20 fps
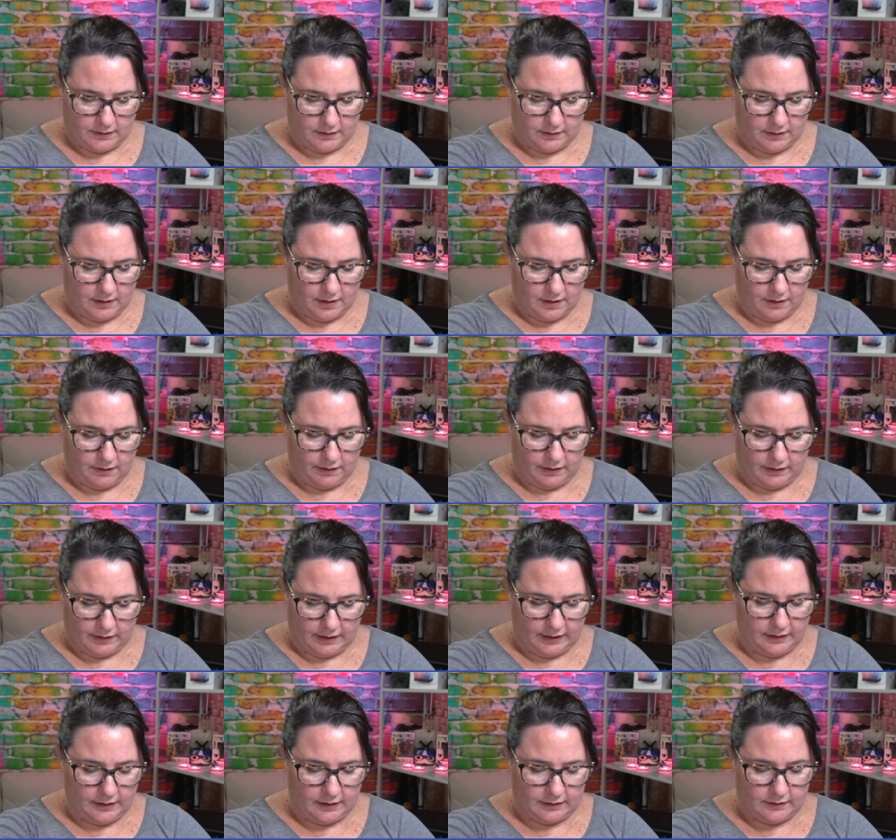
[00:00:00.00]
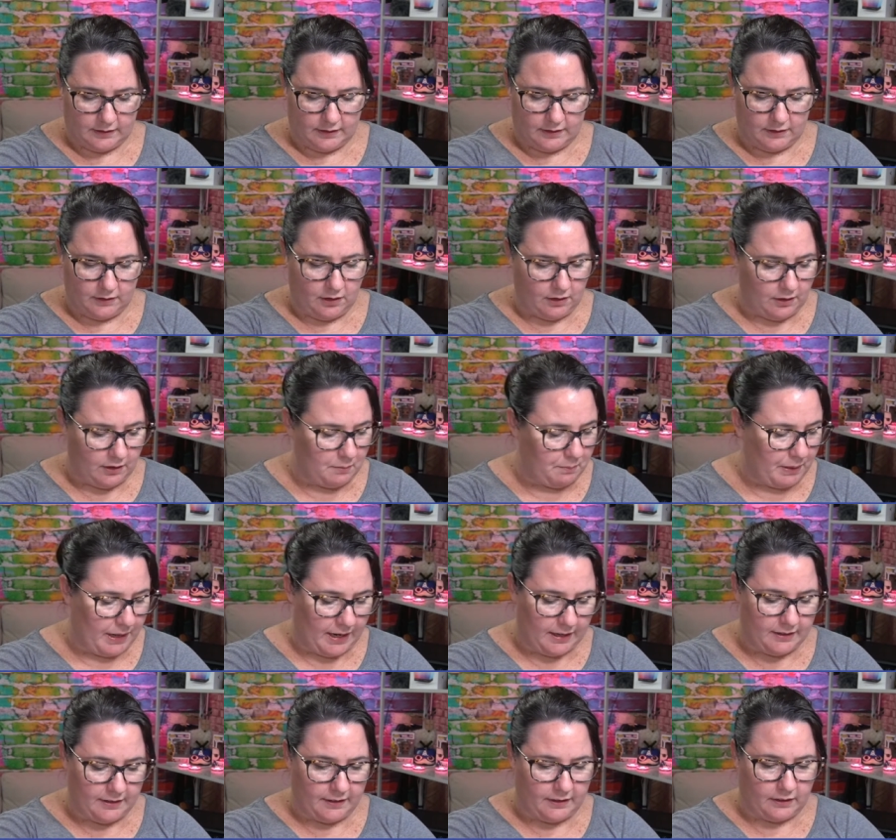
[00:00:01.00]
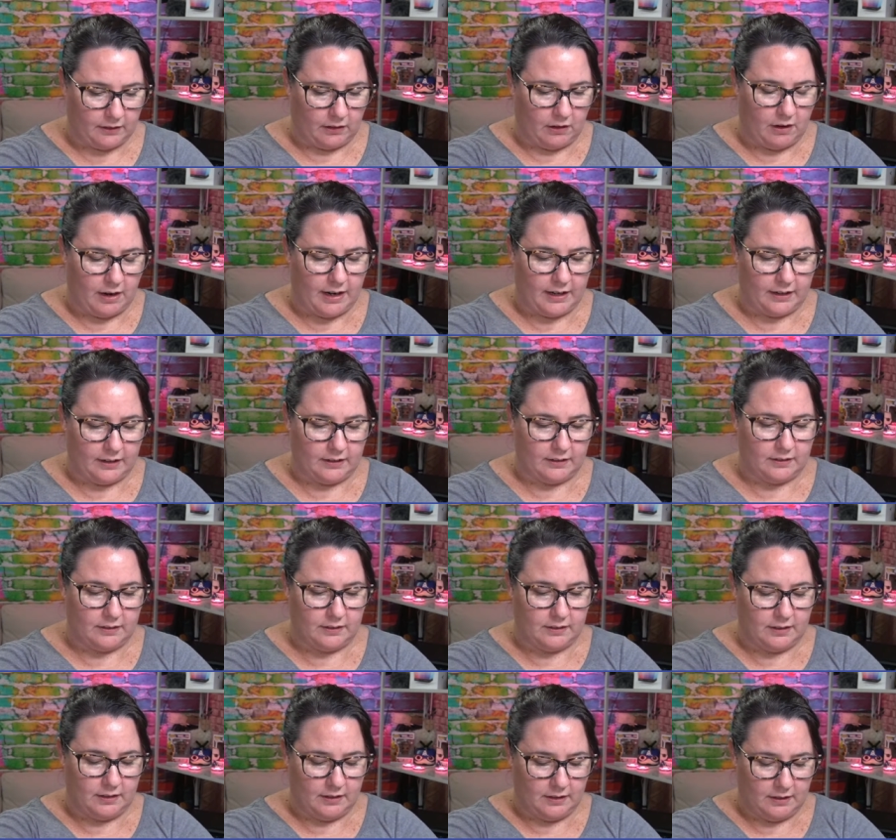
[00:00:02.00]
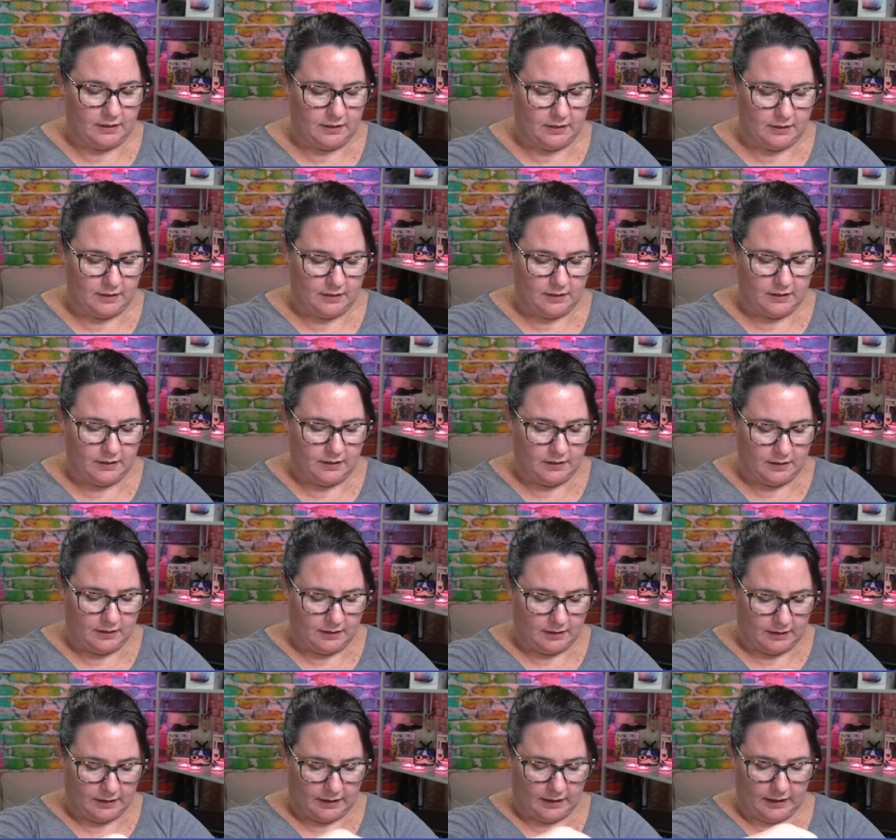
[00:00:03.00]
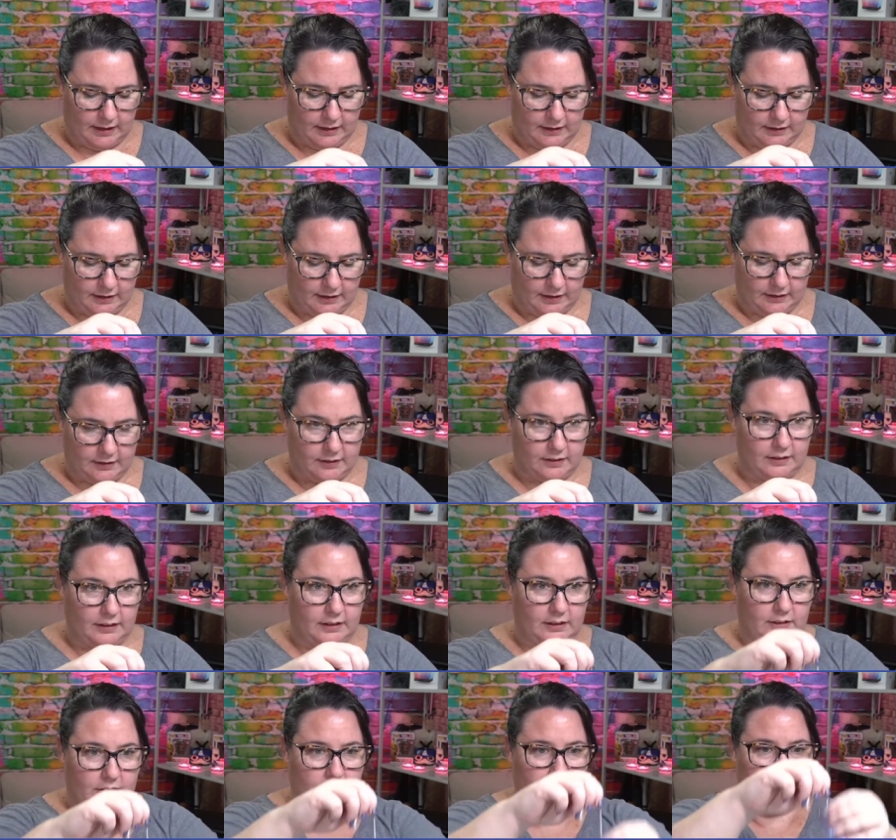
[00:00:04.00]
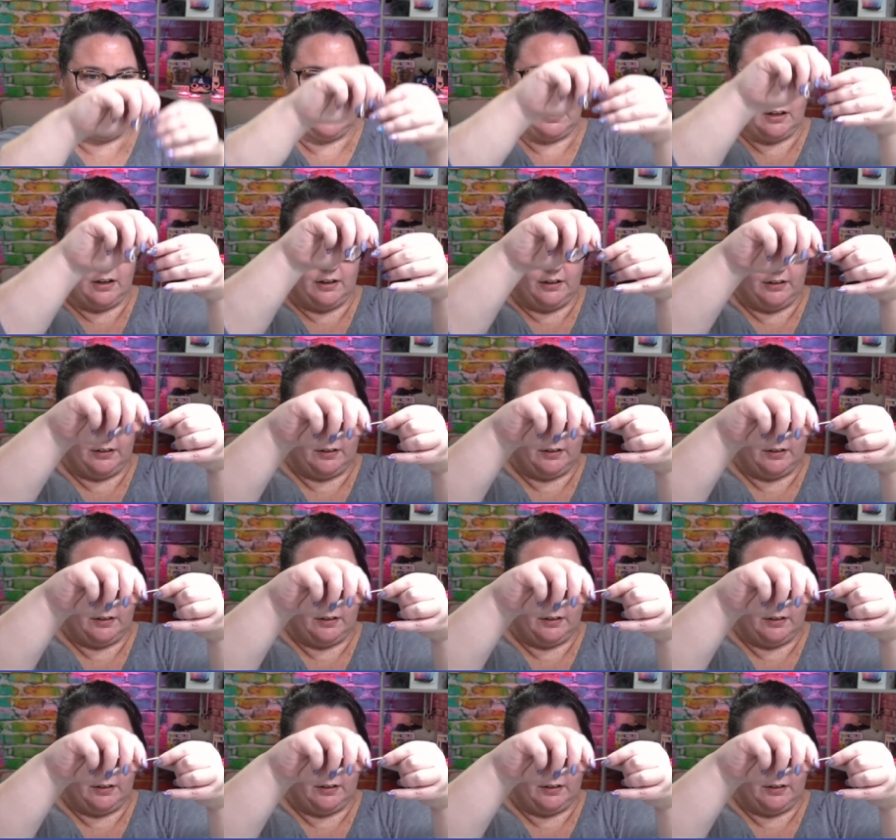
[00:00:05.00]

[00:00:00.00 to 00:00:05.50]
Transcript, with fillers: No, he doesn't. Not compared to the gliders. He is a little slow,